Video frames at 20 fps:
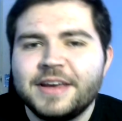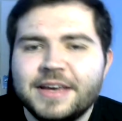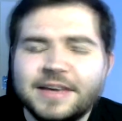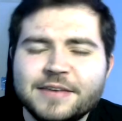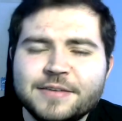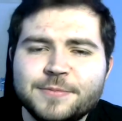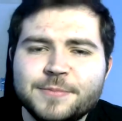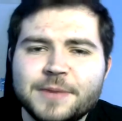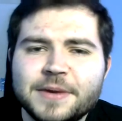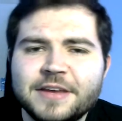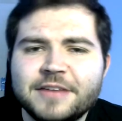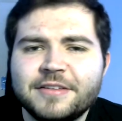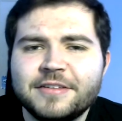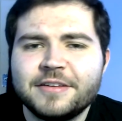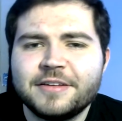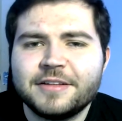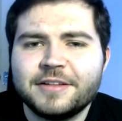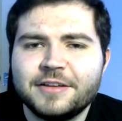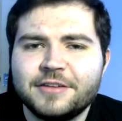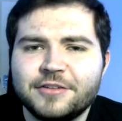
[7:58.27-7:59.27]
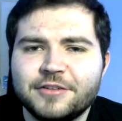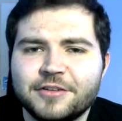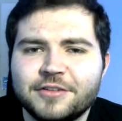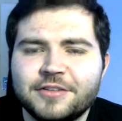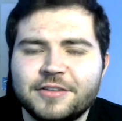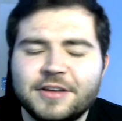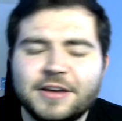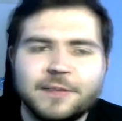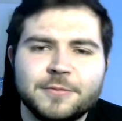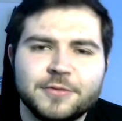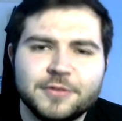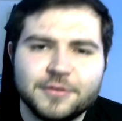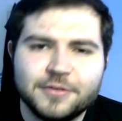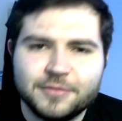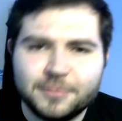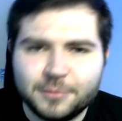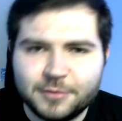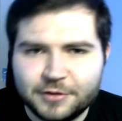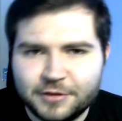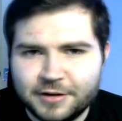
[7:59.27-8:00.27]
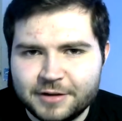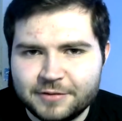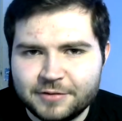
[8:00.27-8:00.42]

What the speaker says: He is basically just the Emperor from Return